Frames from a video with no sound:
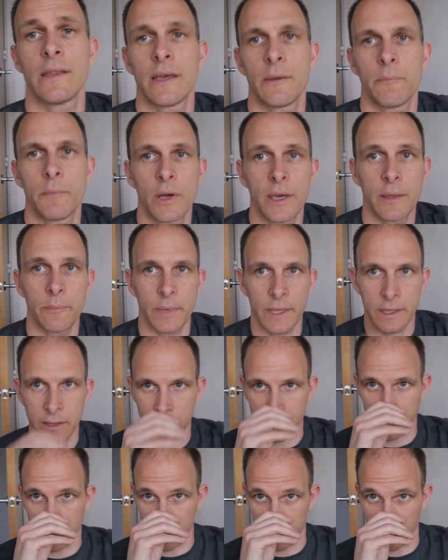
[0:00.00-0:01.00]
that might be
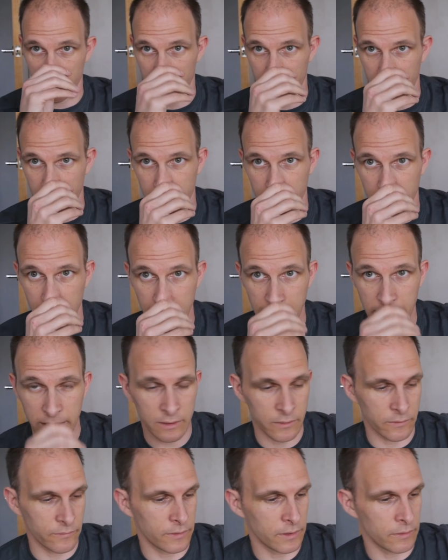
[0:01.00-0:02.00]
that it was the
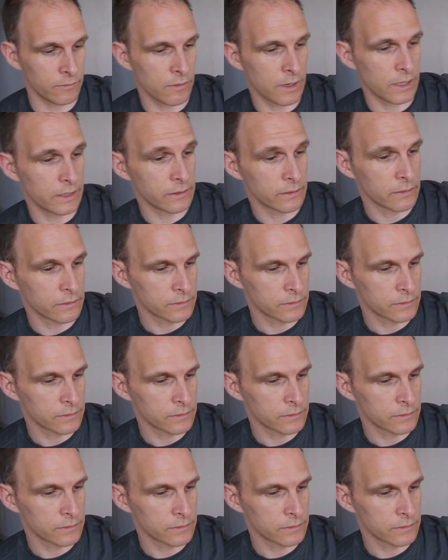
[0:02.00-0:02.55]
end of the run.